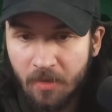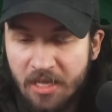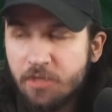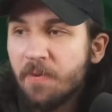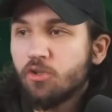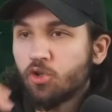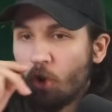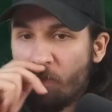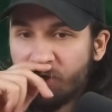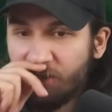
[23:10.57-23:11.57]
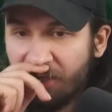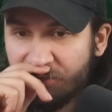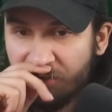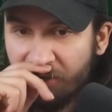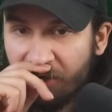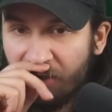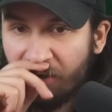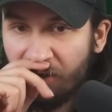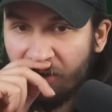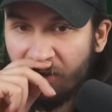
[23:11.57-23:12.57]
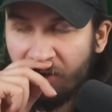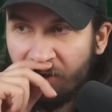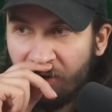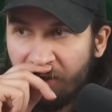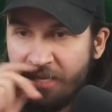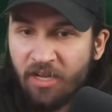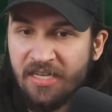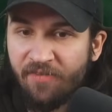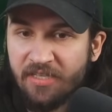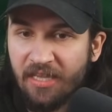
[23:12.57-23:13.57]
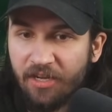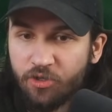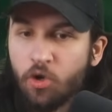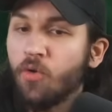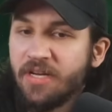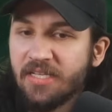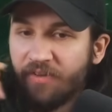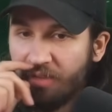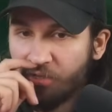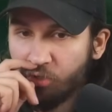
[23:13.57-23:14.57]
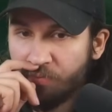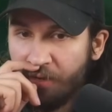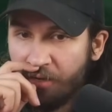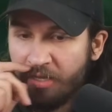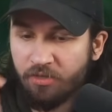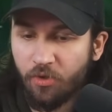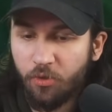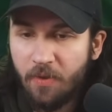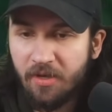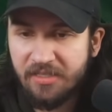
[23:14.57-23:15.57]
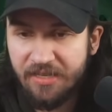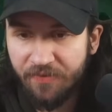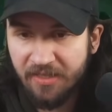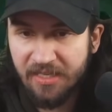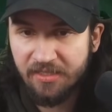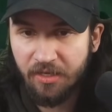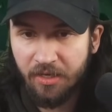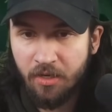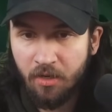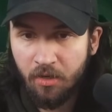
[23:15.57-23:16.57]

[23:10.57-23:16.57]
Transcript: He spent so much Elixir. He doesn't have his Electro... No, he does have Electro Spirit. He has Earthquake on defense. That's good.